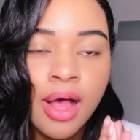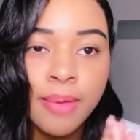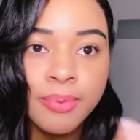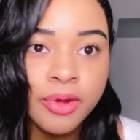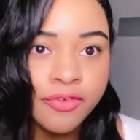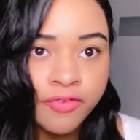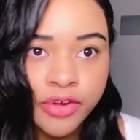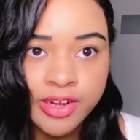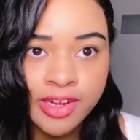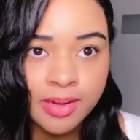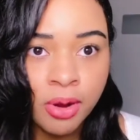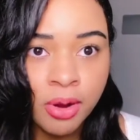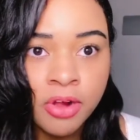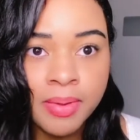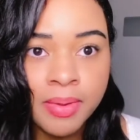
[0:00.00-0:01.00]
your first
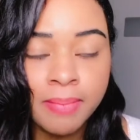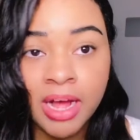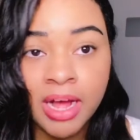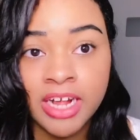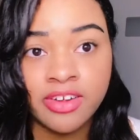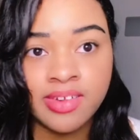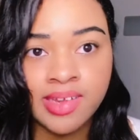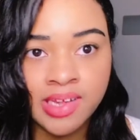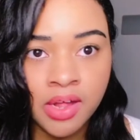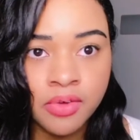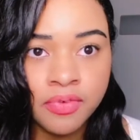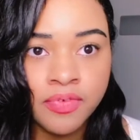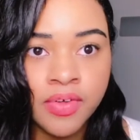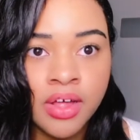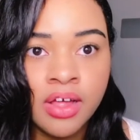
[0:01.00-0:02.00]
apartment by
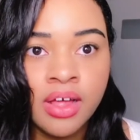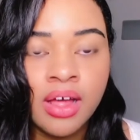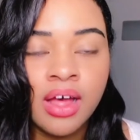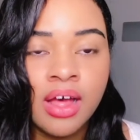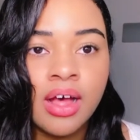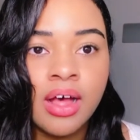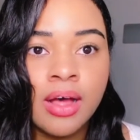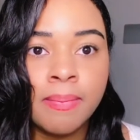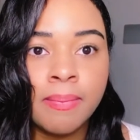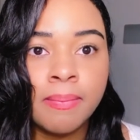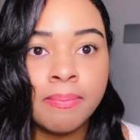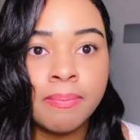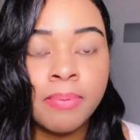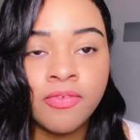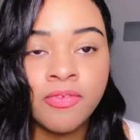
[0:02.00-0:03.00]
yourself.
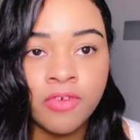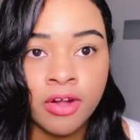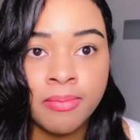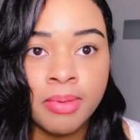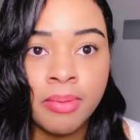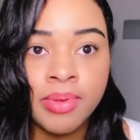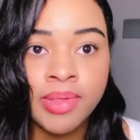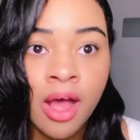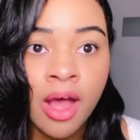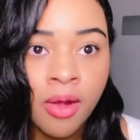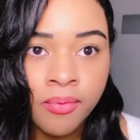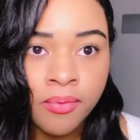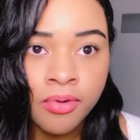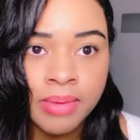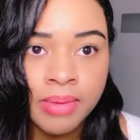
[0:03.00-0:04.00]
preferably without
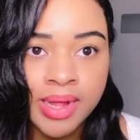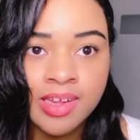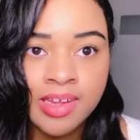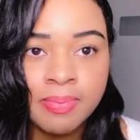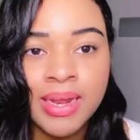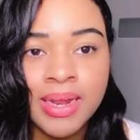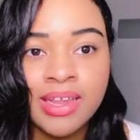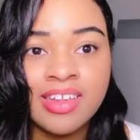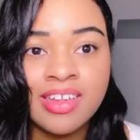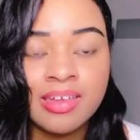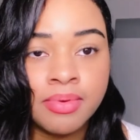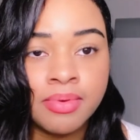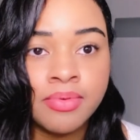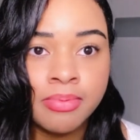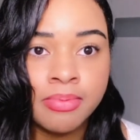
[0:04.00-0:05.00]
roommates, but at least
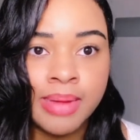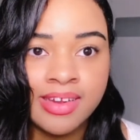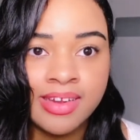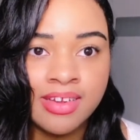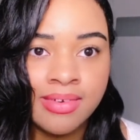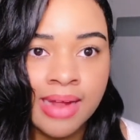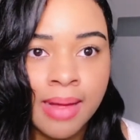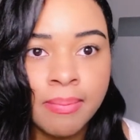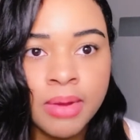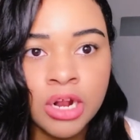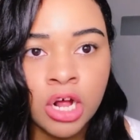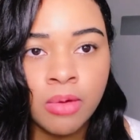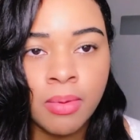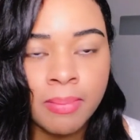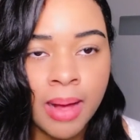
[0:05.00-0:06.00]
with roommates, not be
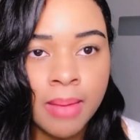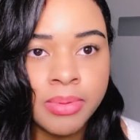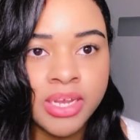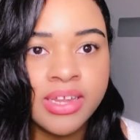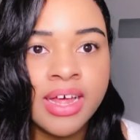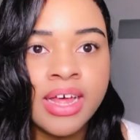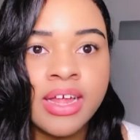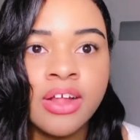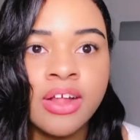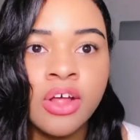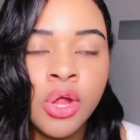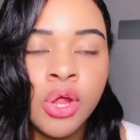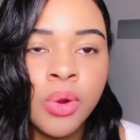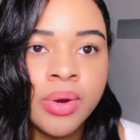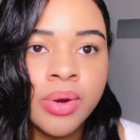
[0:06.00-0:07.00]
home with mom and dad.
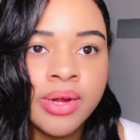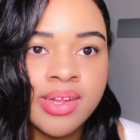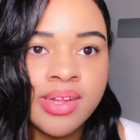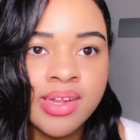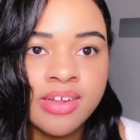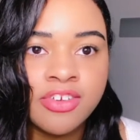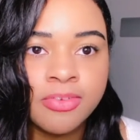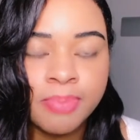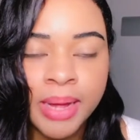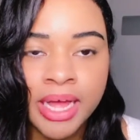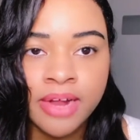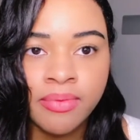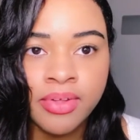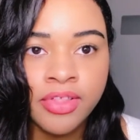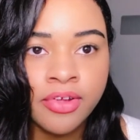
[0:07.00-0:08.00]
Whereas in
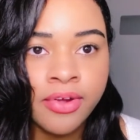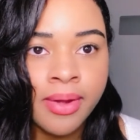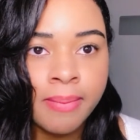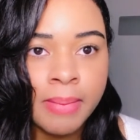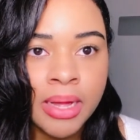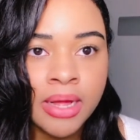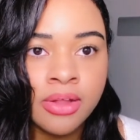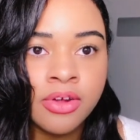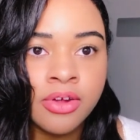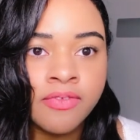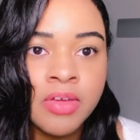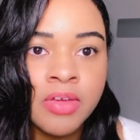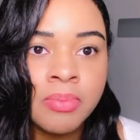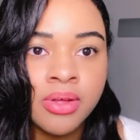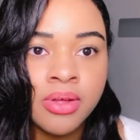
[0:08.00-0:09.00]
Japan, whether you're a male or
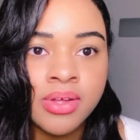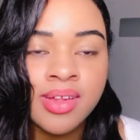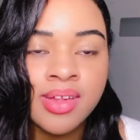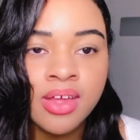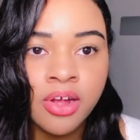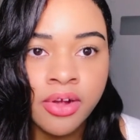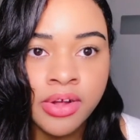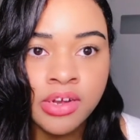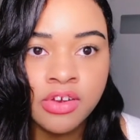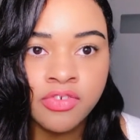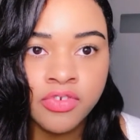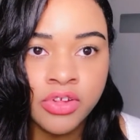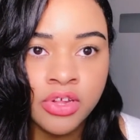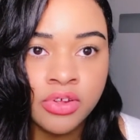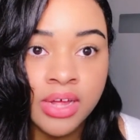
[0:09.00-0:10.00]
female, it's encouraged
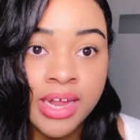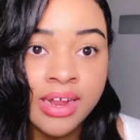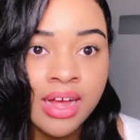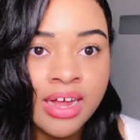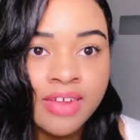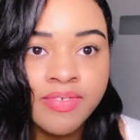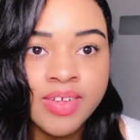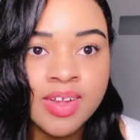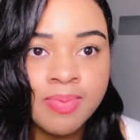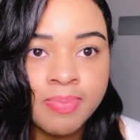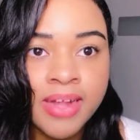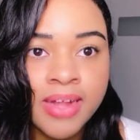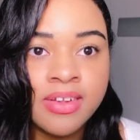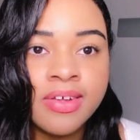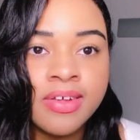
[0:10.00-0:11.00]
for you and kind of
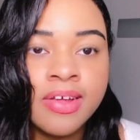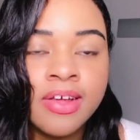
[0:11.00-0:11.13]
expected